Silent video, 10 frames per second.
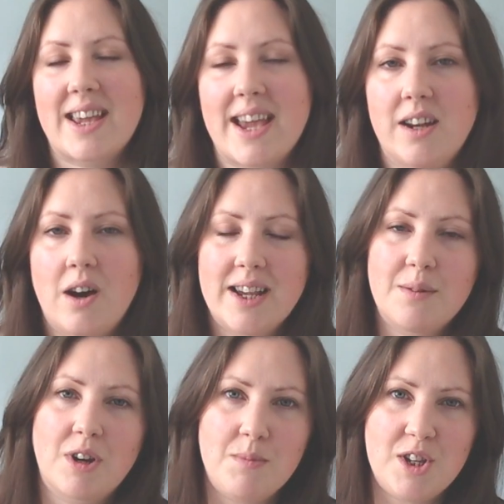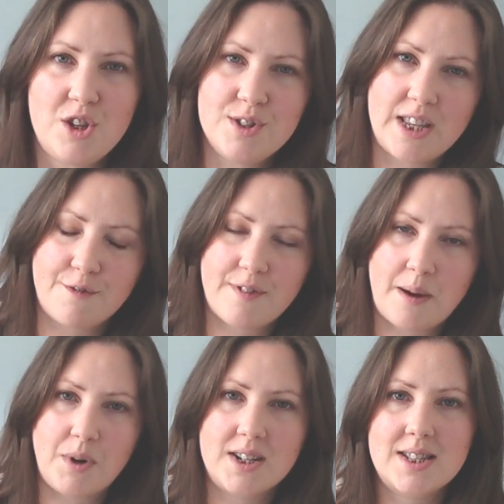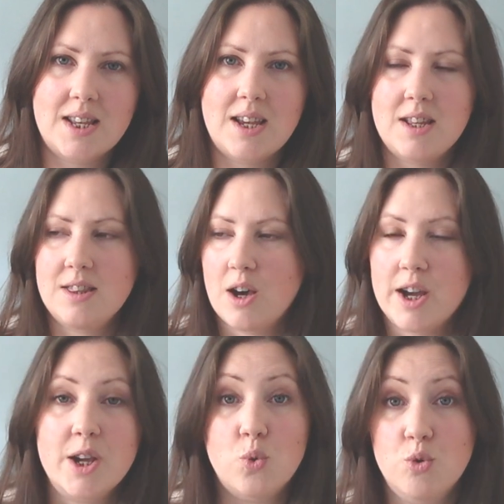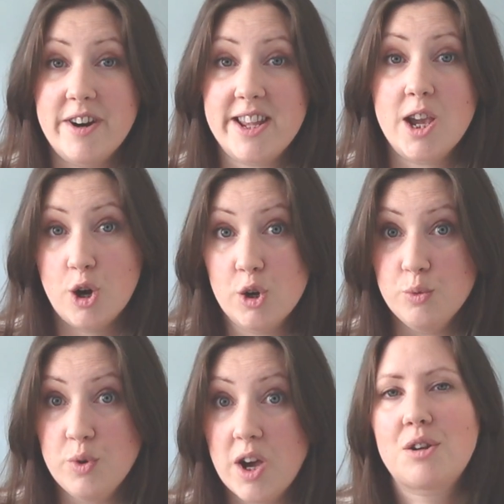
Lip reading: I can, I am going to be using fabrics that I already own.